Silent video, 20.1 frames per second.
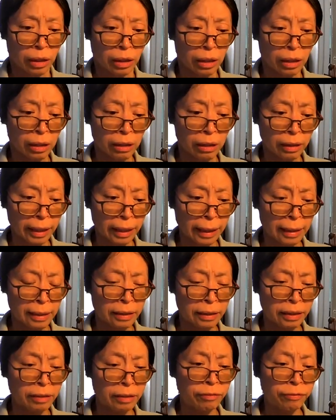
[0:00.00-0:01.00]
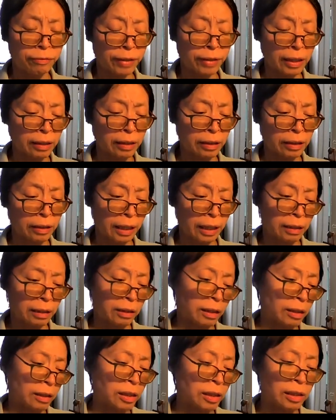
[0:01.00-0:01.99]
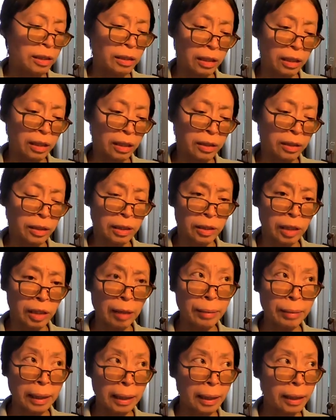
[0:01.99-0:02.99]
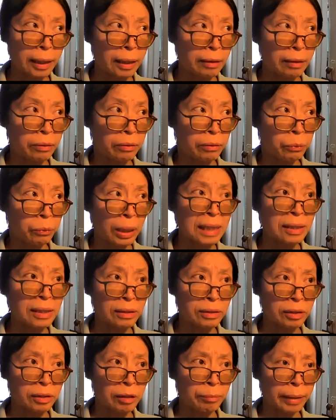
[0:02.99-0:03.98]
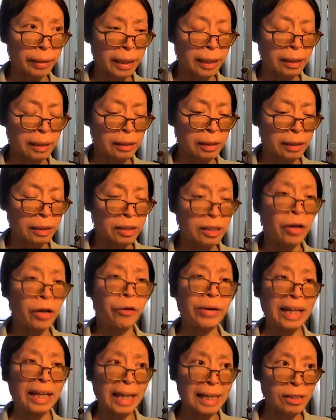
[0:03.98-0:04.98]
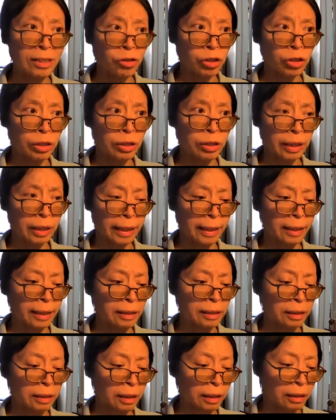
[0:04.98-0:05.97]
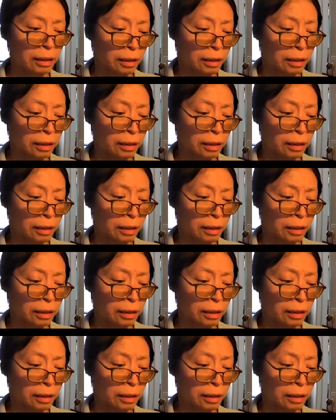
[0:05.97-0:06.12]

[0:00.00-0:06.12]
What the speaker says: And if that systemic racism and segregation and